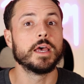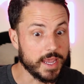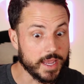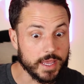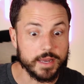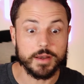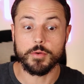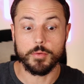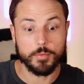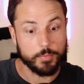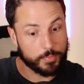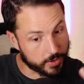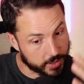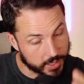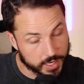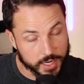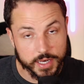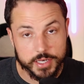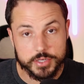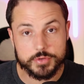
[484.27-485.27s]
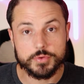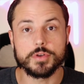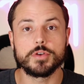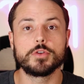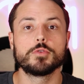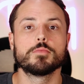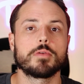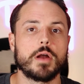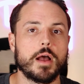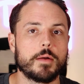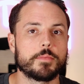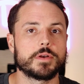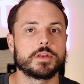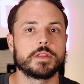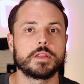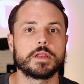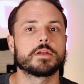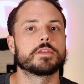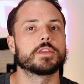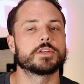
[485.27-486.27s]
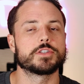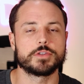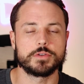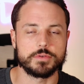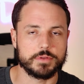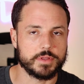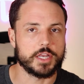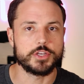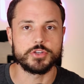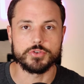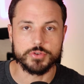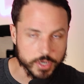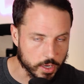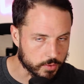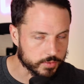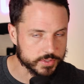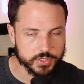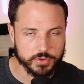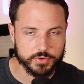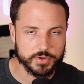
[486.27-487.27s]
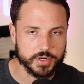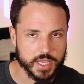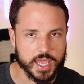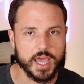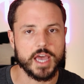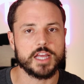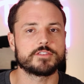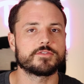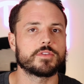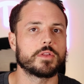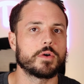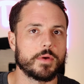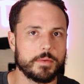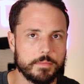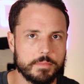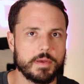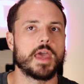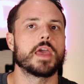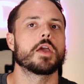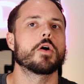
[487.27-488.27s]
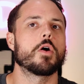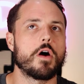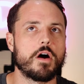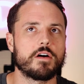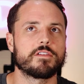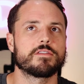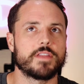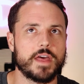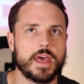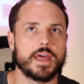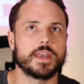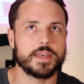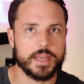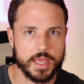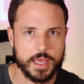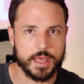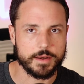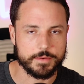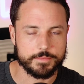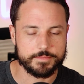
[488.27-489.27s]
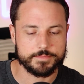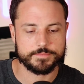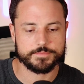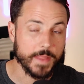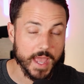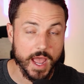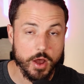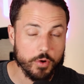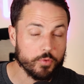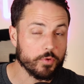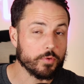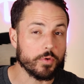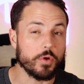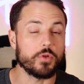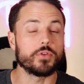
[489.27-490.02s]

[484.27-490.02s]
and put it into a new property there that you know is going to cash flow and pay off that debt. Now we're